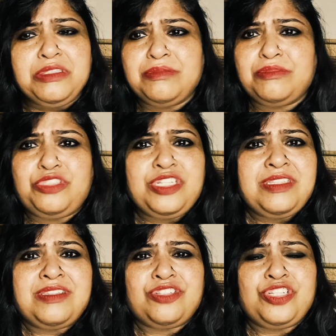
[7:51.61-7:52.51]

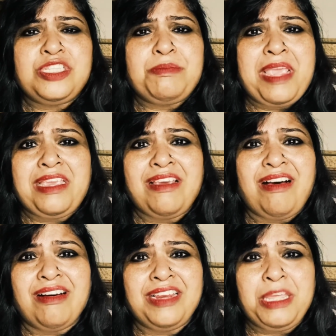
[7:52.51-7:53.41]
She's making
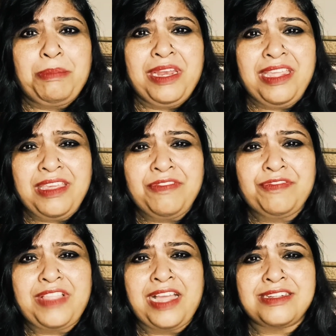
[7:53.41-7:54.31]
Agni believe
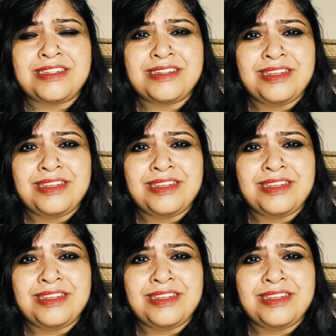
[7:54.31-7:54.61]
that